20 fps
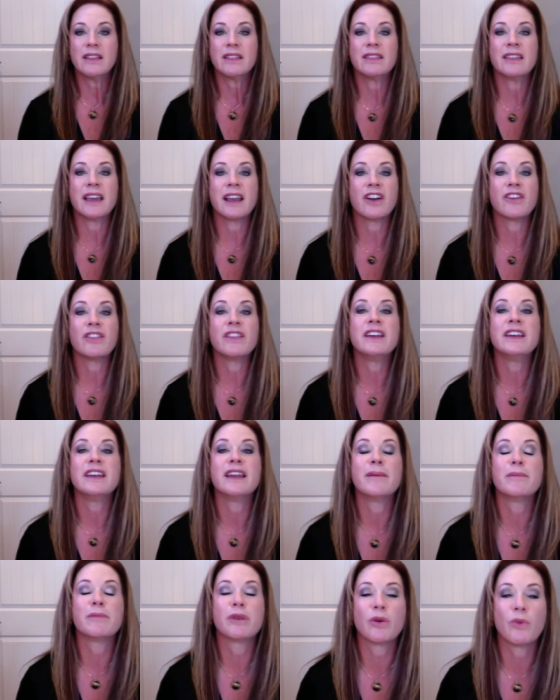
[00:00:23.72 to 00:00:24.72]
They are the
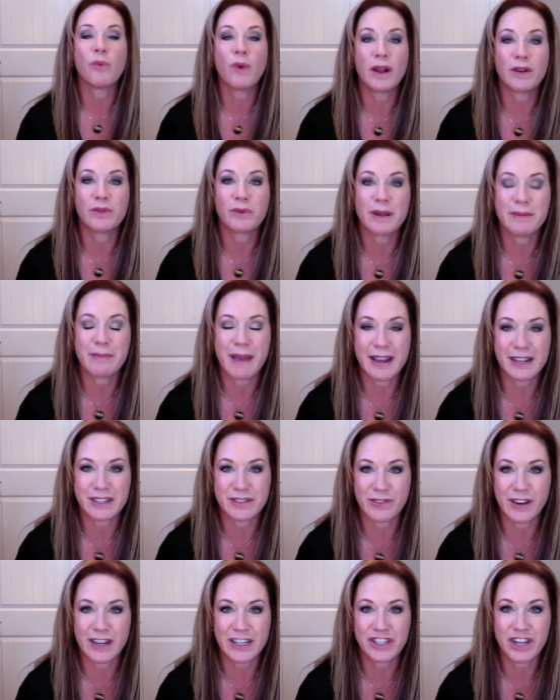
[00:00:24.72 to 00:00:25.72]
#1
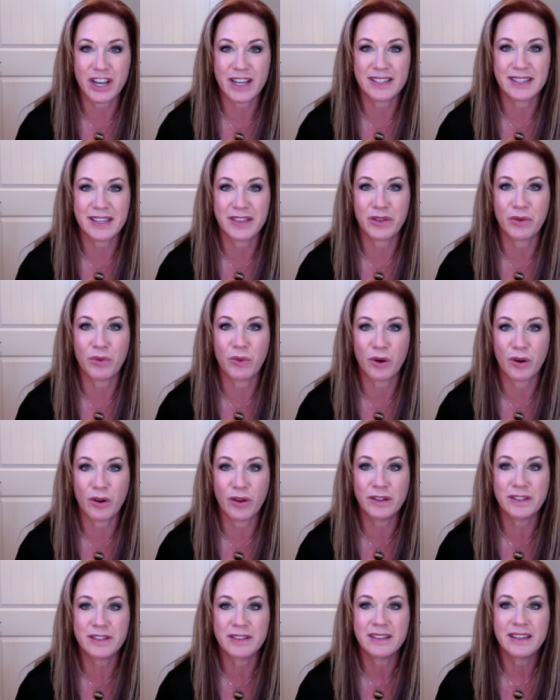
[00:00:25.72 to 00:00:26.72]
RE/MAX franchise in the
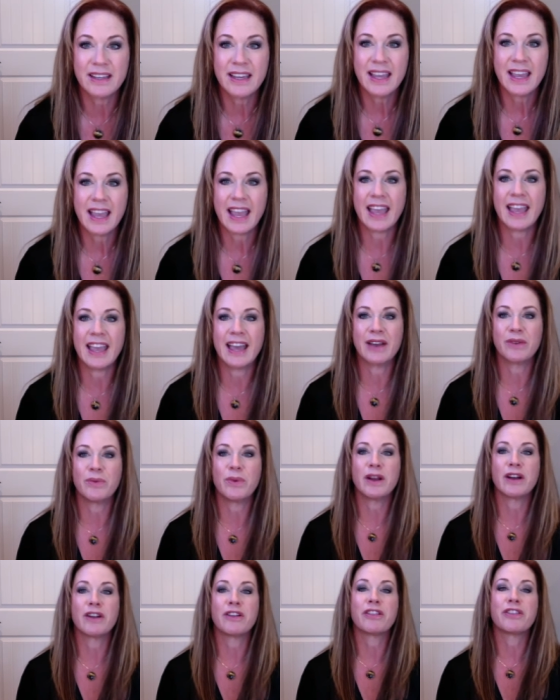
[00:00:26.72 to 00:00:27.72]
world. And
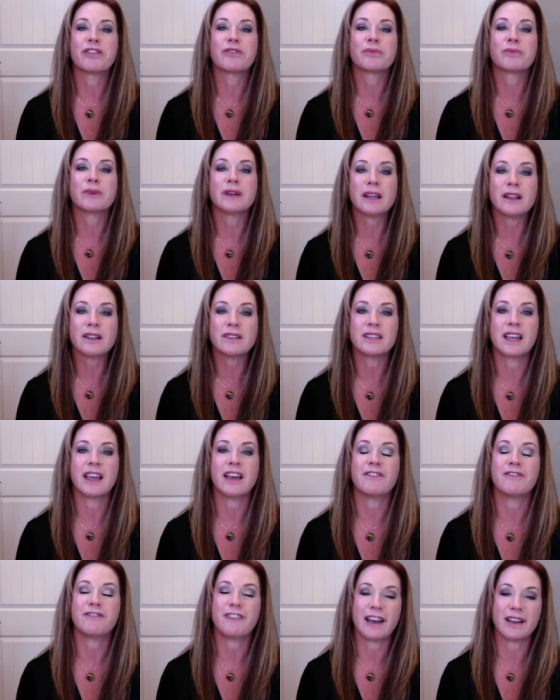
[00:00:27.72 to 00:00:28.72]
we are thrilled to
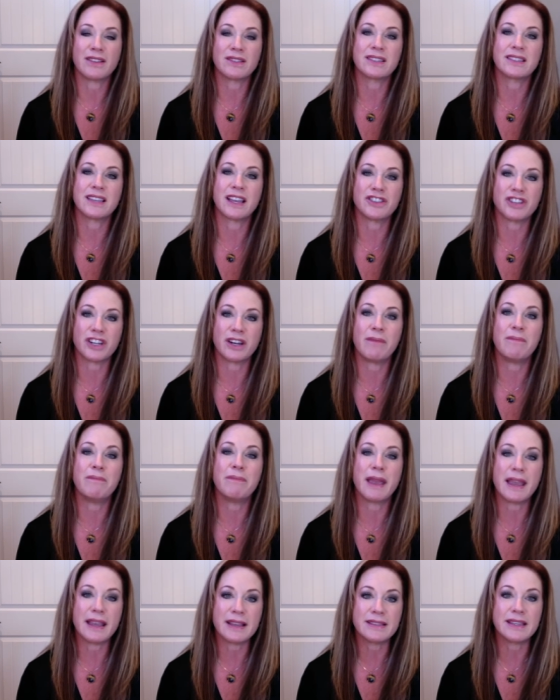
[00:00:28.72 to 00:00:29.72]
have found such an
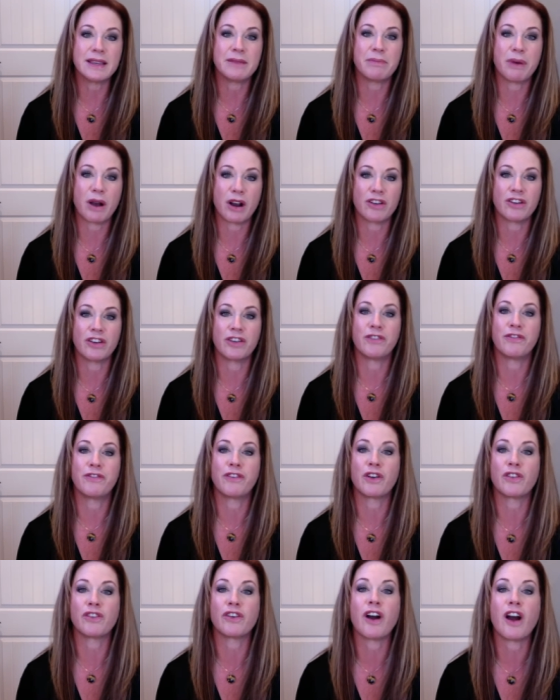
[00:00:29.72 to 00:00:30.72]
amazing partner to
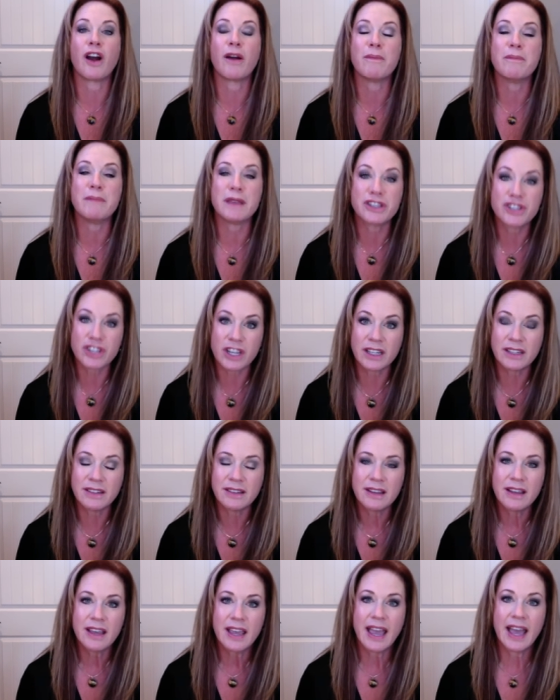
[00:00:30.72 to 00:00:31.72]
further our
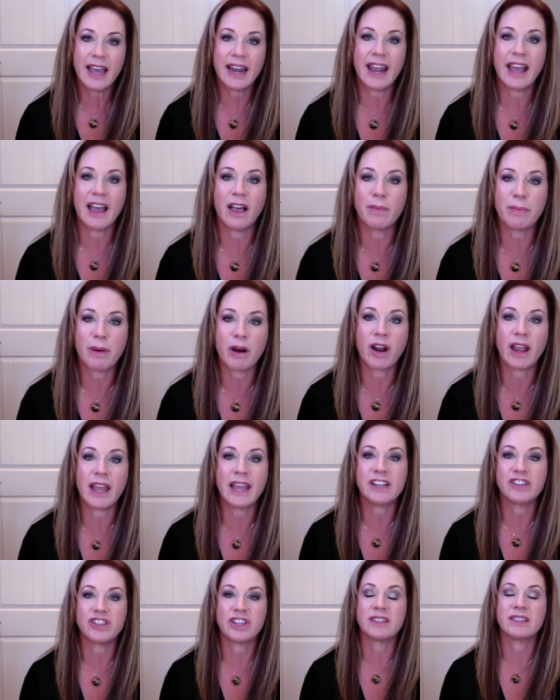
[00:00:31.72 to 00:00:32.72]
mission and help our
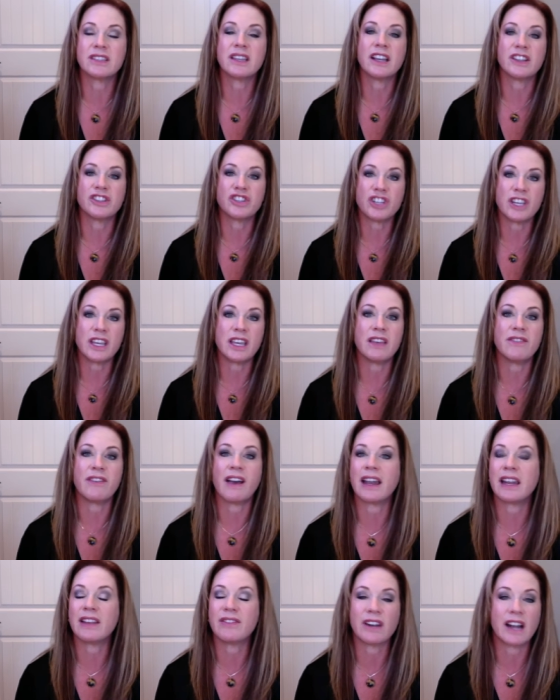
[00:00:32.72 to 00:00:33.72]
agents achieve
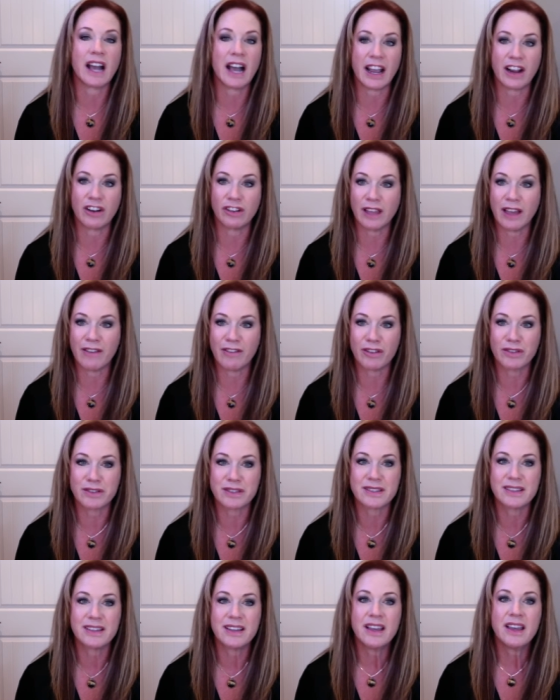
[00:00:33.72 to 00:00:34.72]
at even higher
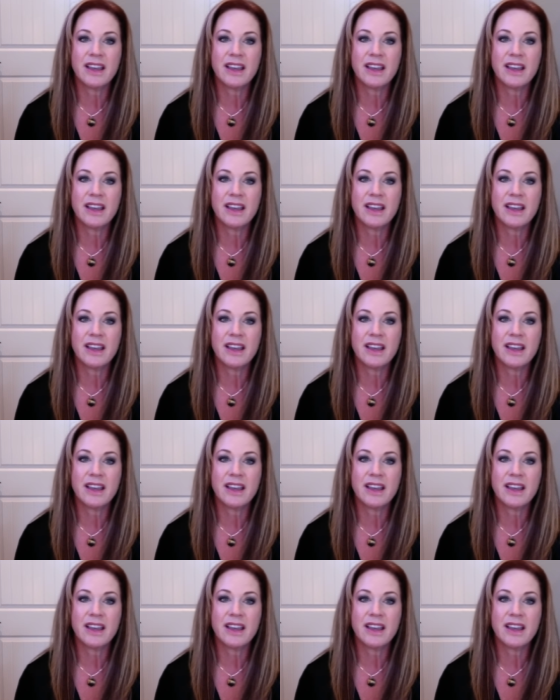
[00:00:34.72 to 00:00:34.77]
levels.